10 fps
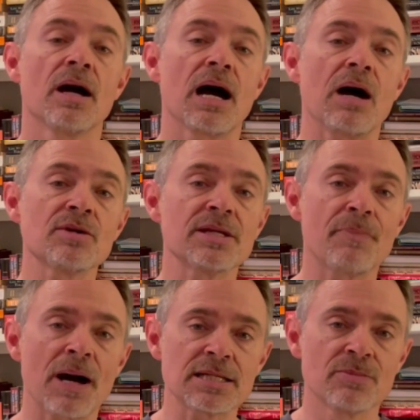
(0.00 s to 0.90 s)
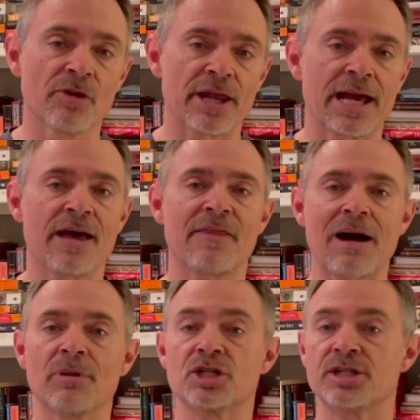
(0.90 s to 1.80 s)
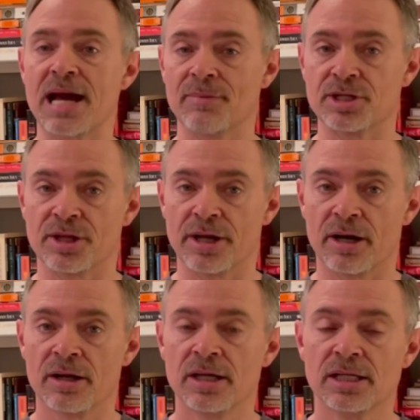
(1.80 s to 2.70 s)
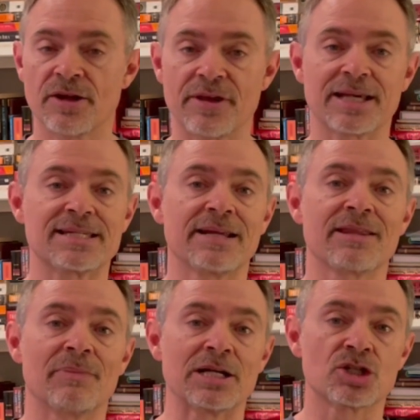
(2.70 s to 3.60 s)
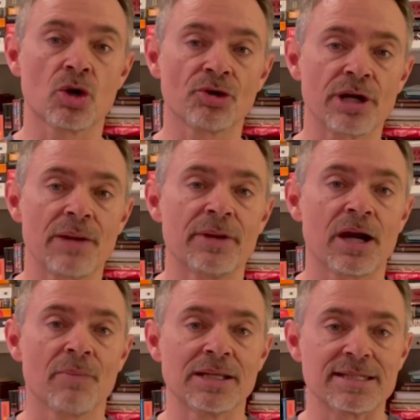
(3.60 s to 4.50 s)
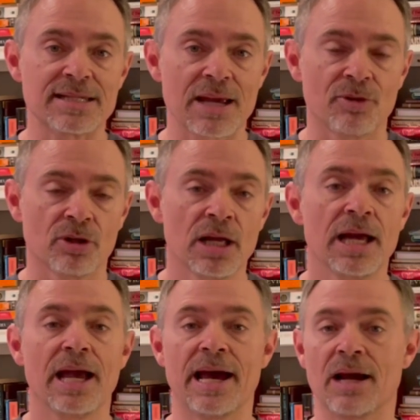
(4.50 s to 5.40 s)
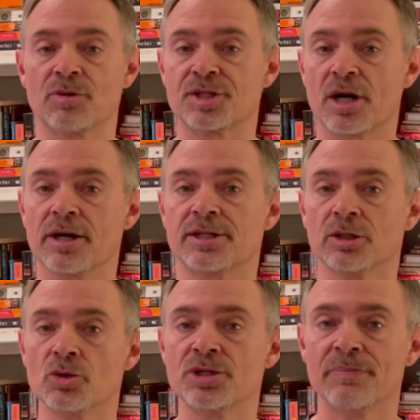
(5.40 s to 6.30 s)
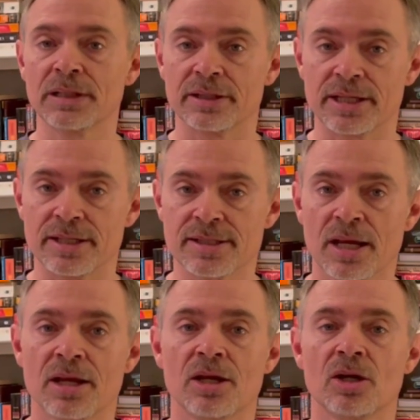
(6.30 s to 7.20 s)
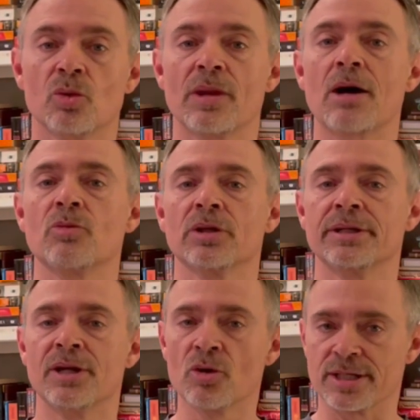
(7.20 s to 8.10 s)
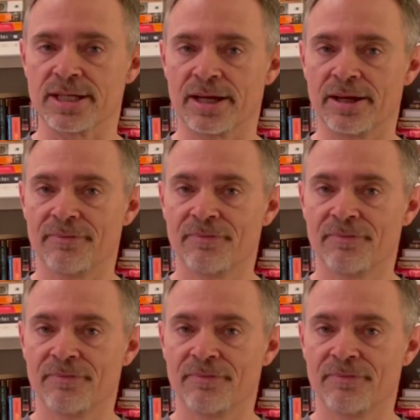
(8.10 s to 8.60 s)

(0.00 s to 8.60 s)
How is it possible that I had that much damage in there, to the extent that my shoulder had become unstable and I was starting to lose abilities without really noticing it?